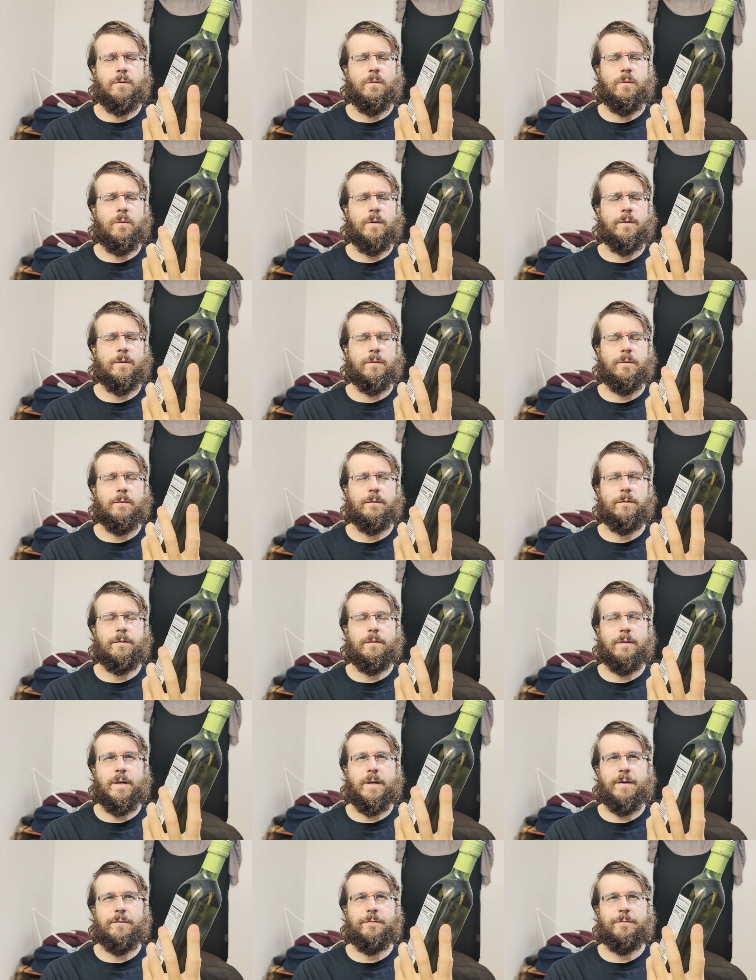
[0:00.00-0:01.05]
oils
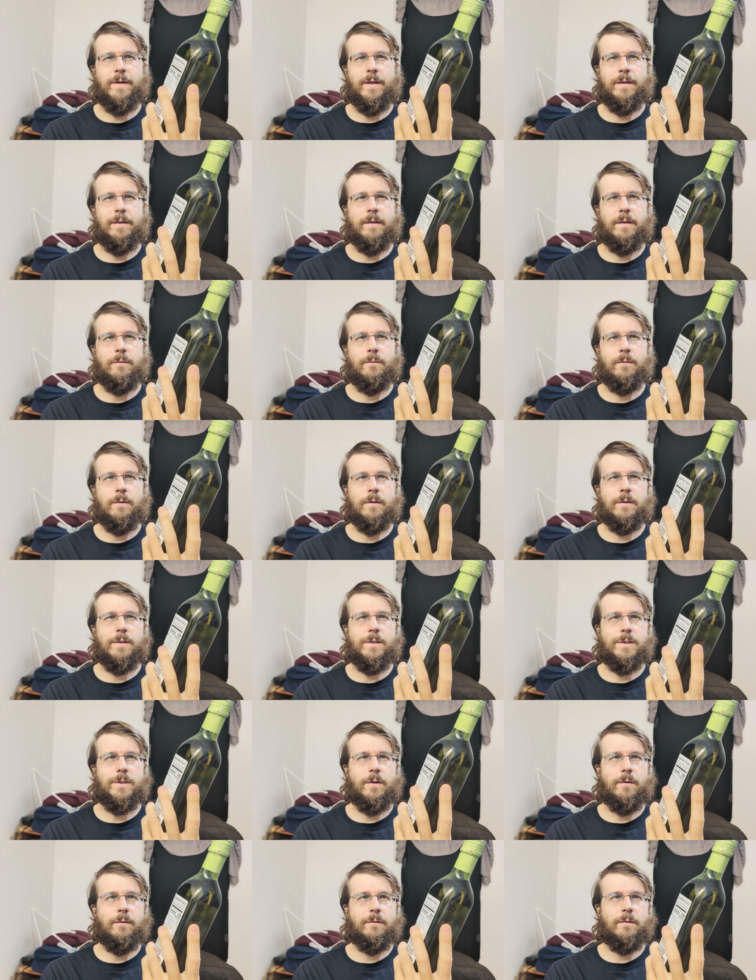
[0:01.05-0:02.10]
and how fake they were, and
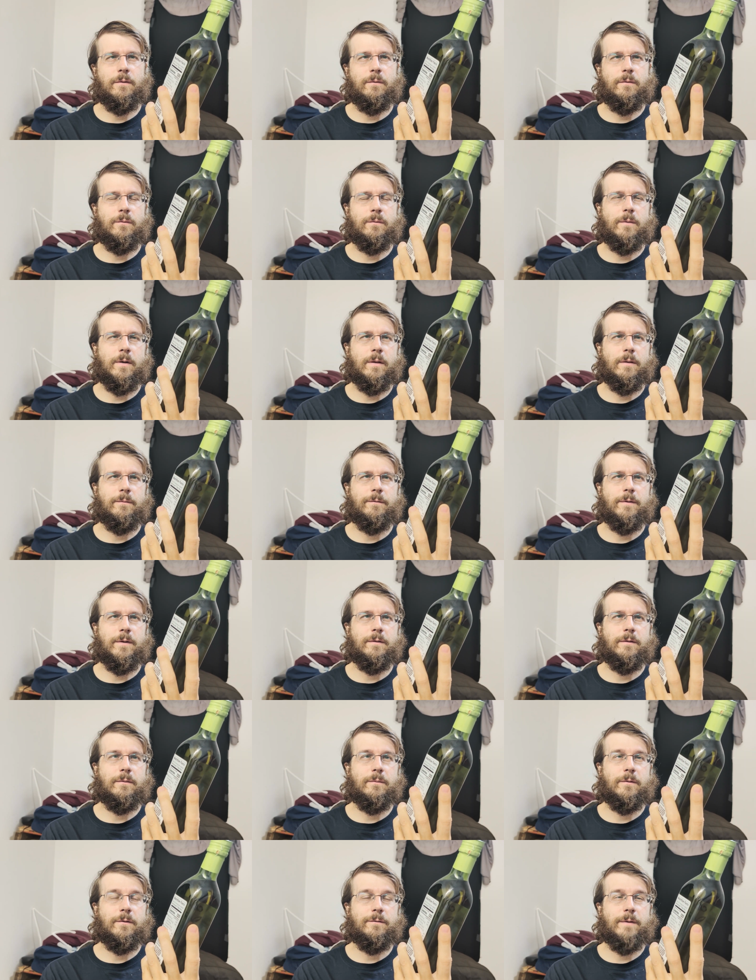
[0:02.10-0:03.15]
chosen was one of the
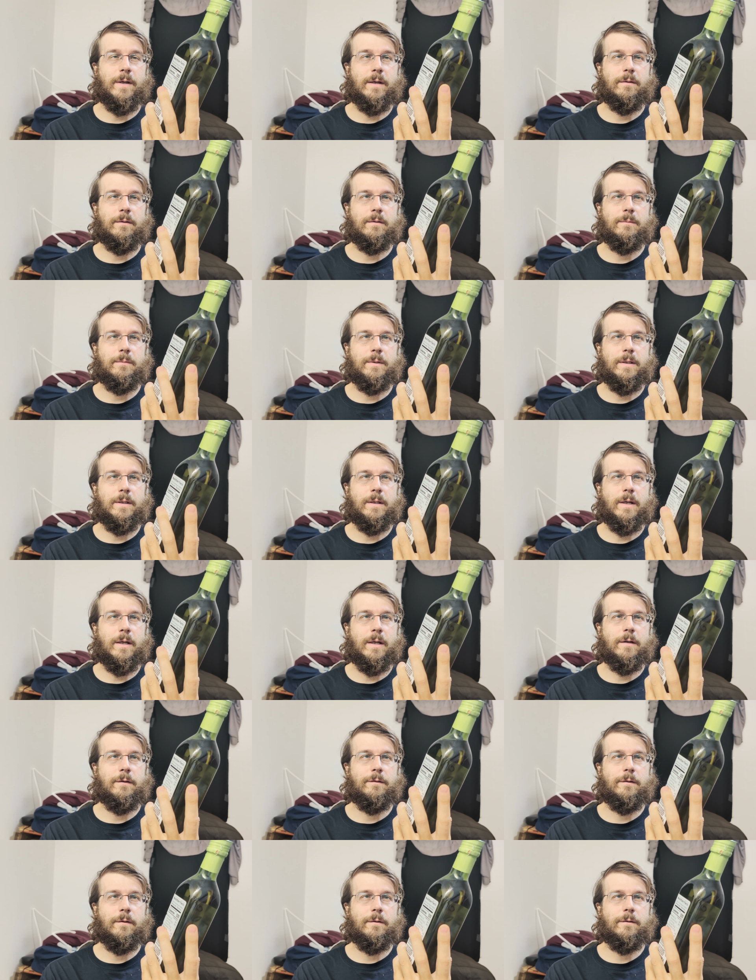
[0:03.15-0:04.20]
ones that was found to be
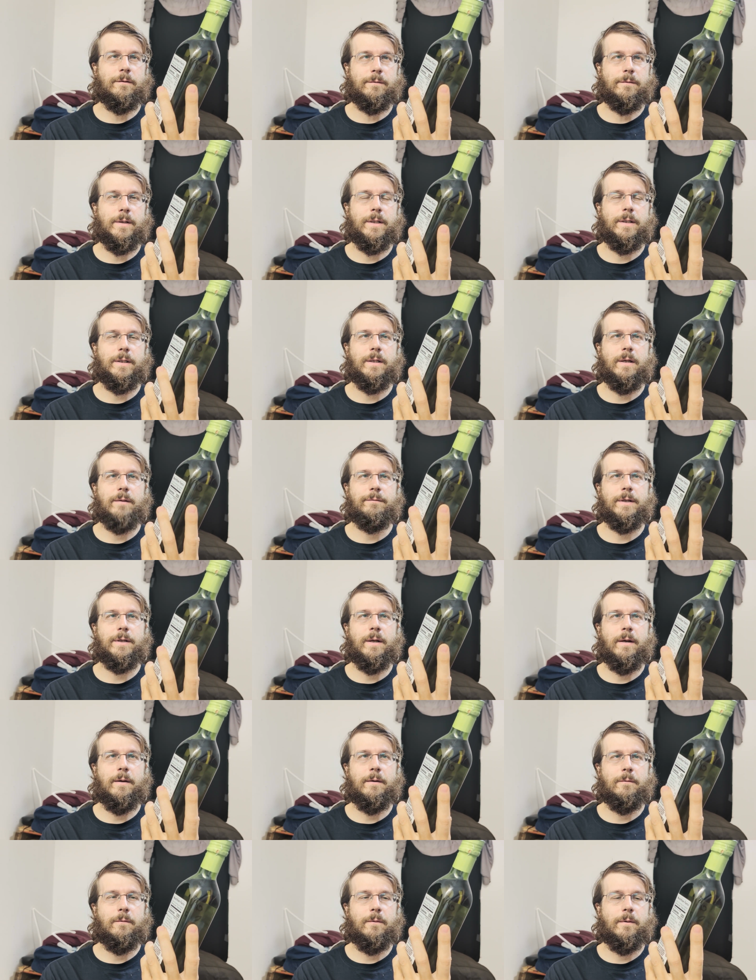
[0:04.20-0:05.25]
unadulterated
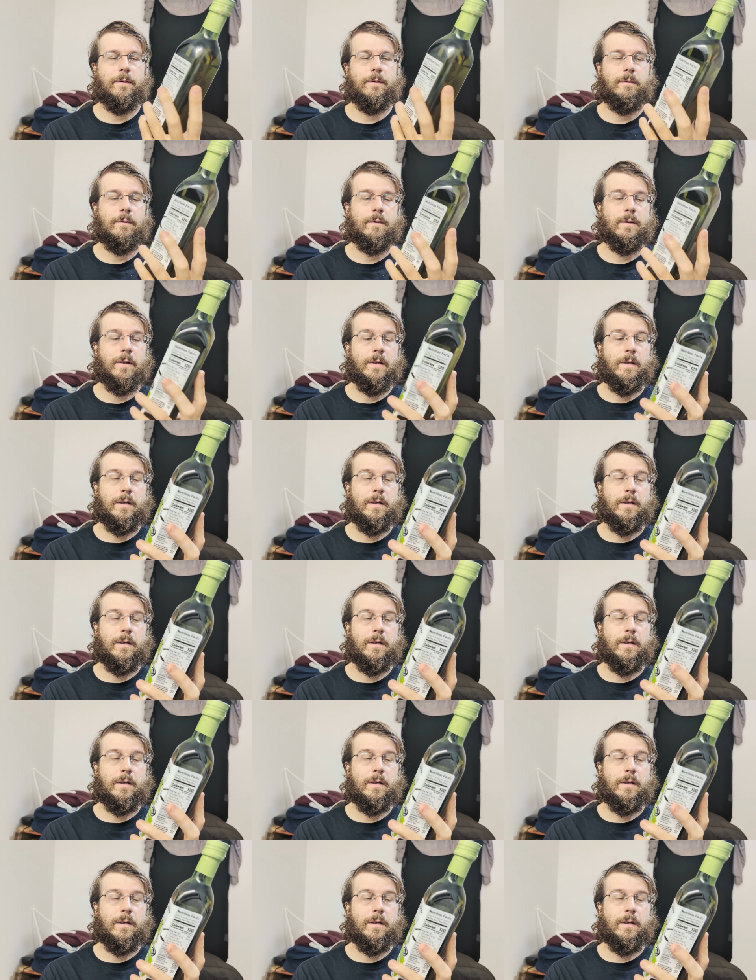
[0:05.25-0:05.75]
avocado oil.